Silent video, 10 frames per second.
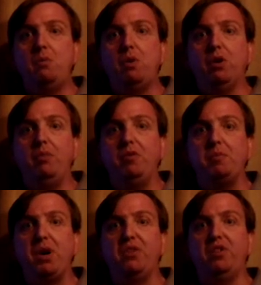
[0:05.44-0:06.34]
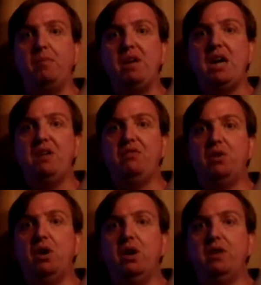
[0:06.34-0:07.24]
and welcome to my seminar
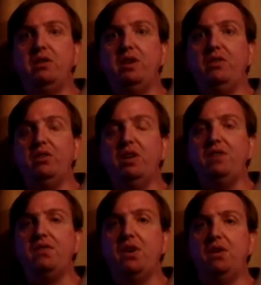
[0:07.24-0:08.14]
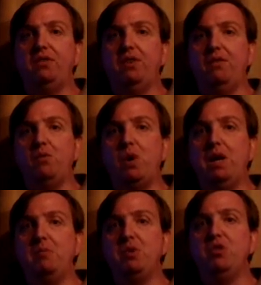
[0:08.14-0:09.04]
for
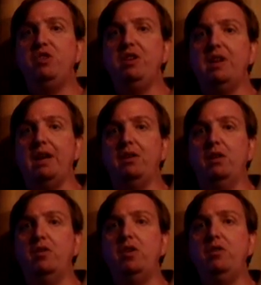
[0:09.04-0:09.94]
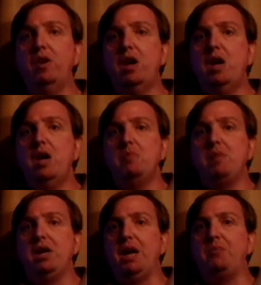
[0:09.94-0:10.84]
ITC571 Emerging Technologies.
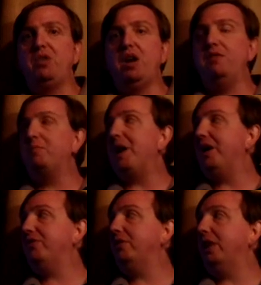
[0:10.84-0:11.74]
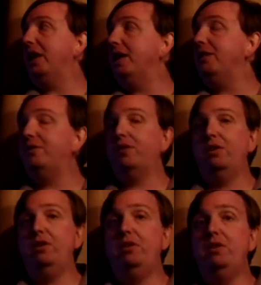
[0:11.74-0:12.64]
My name's David Marshall, and
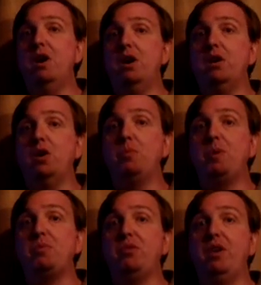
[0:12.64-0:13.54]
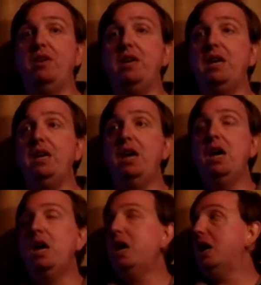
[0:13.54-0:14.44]
tonight I'll be presenting
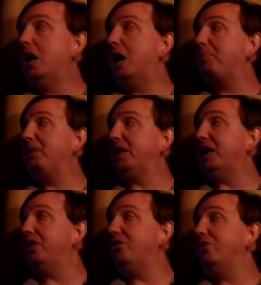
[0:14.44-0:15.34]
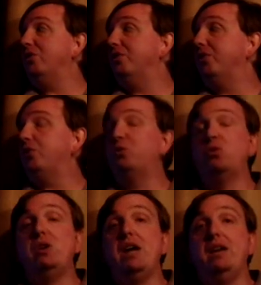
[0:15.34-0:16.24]
application of
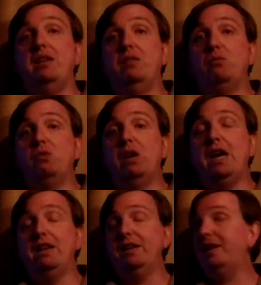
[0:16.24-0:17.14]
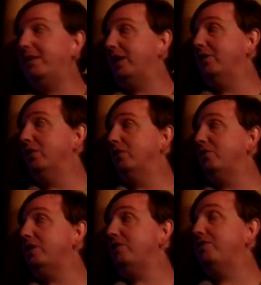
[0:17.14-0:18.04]
virtual reality
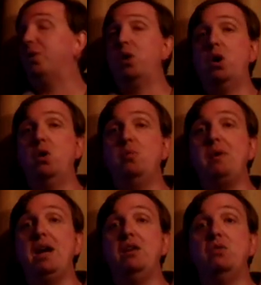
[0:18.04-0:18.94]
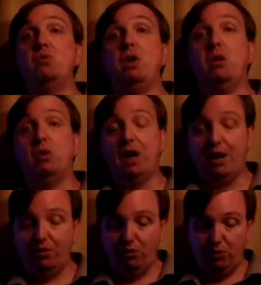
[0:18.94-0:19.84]
technology for home and
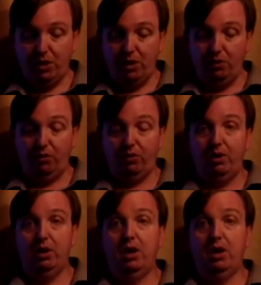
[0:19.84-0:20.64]
recreational use.